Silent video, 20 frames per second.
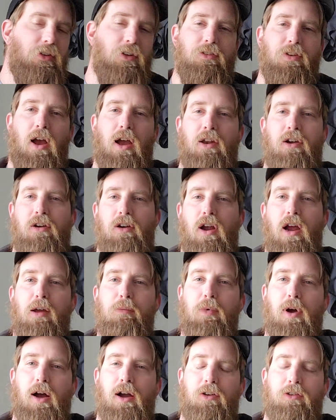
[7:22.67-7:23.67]
tighter eye
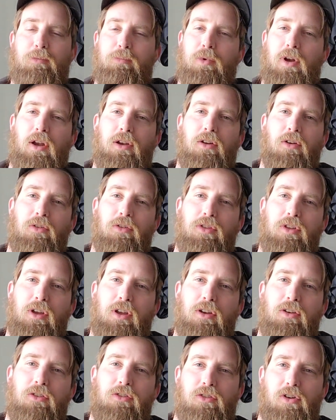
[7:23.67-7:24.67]
box, but I don't
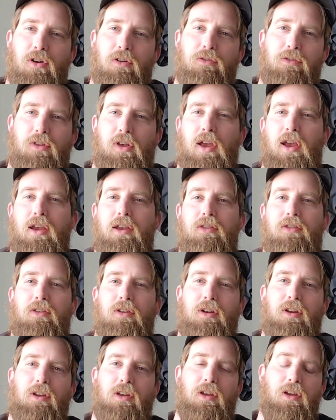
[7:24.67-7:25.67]
think it deserves the hate
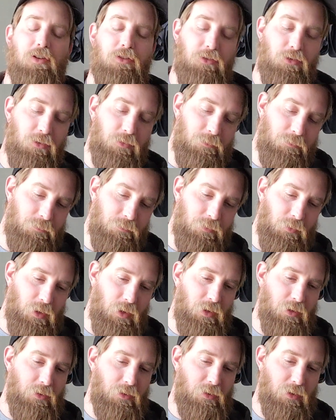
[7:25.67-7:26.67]
that it gets.
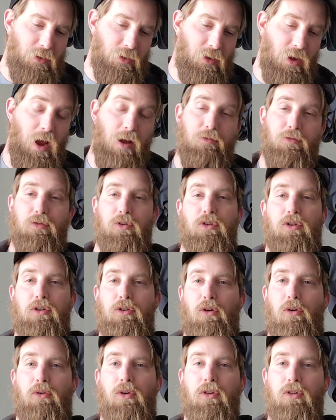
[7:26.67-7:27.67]
And I've really
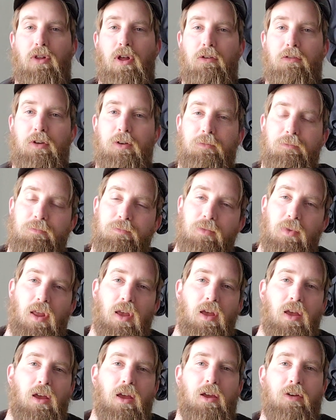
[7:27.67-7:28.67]
grown to love it.
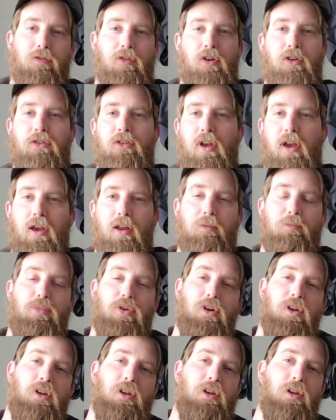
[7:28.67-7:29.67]
At first I had
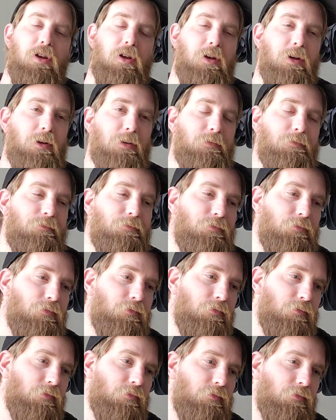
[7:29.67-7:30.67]
pretty
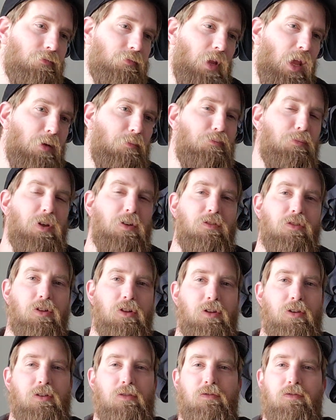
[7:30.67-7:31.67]

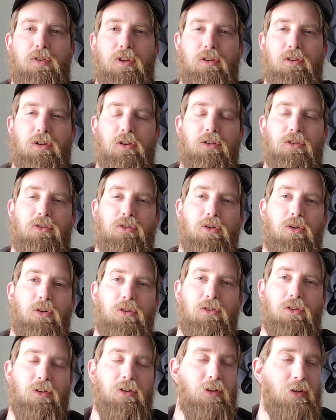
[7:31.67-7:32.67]
ambivalent feelings
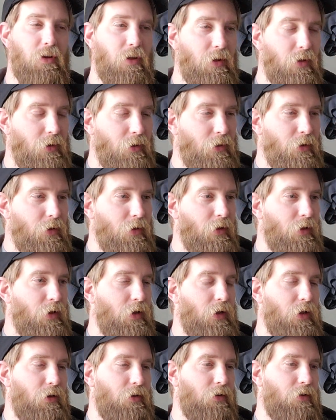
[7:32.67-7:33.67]
towards it.
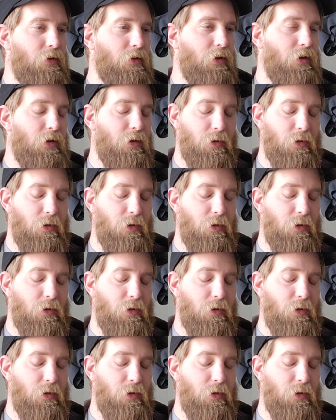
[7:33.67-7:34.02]
And